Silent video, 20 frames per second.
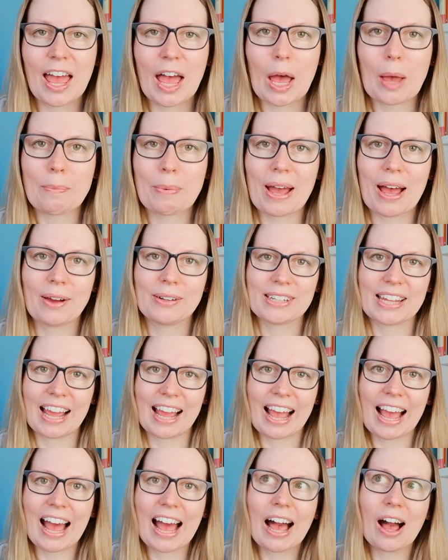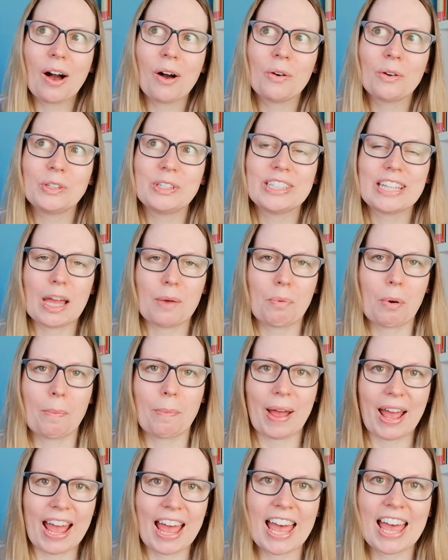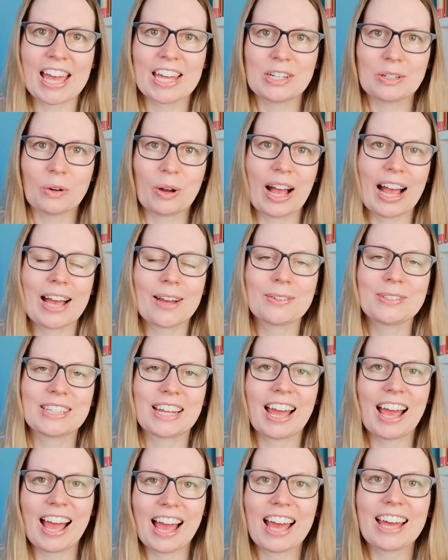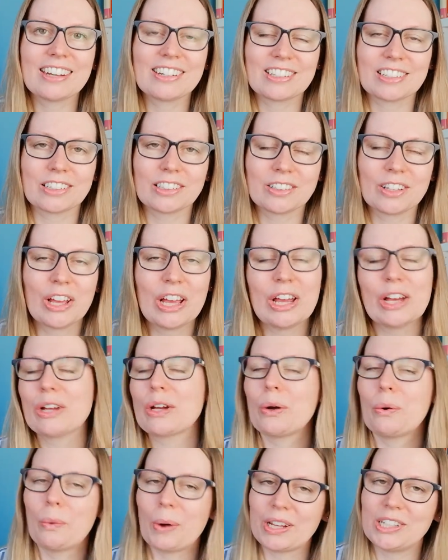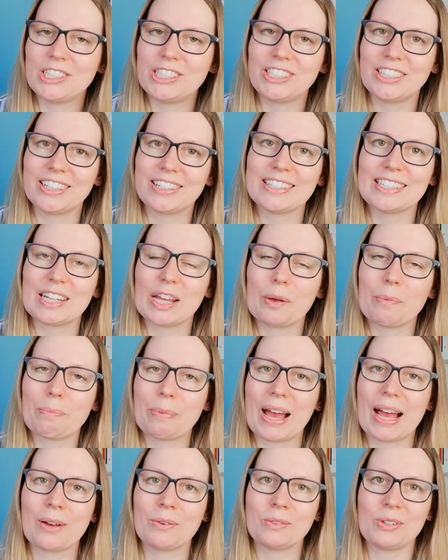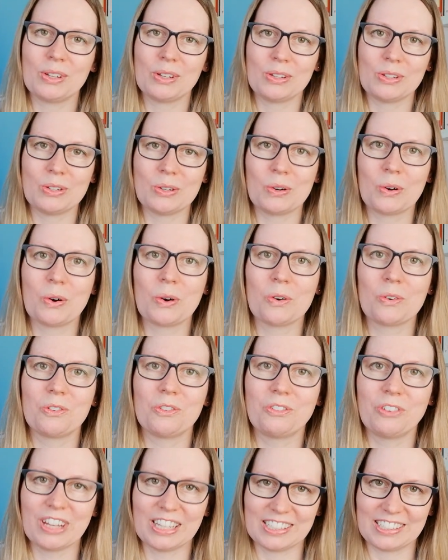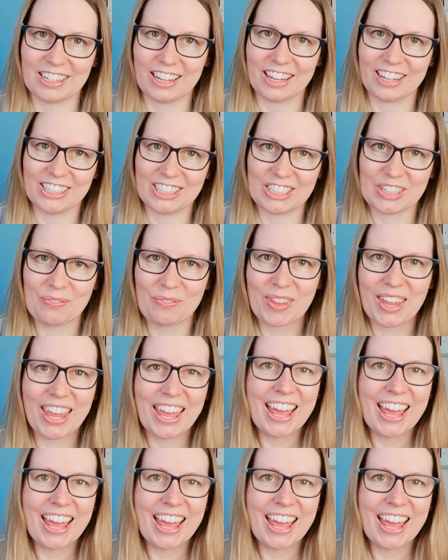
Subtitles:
about how to get prepared or how to handle questions about your research.